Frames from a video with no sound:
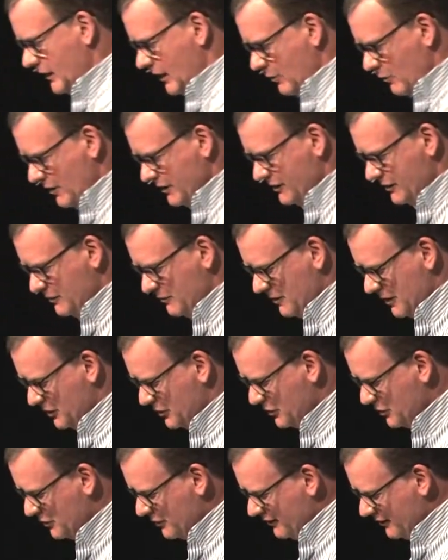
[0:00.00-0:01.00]
he wants to make
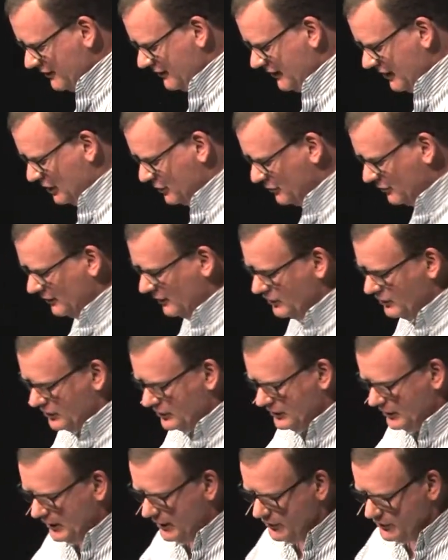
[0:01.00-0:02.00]
sure that these
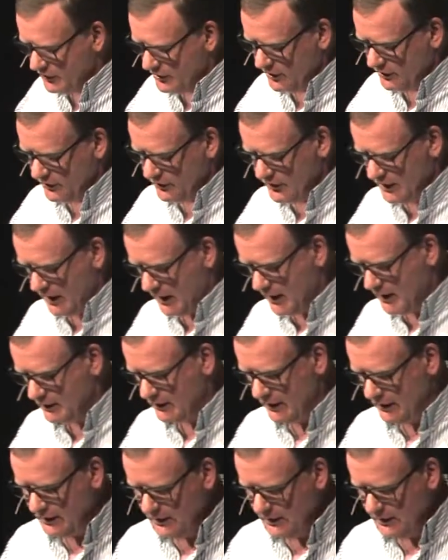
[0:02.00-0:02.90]
religious leaders understand.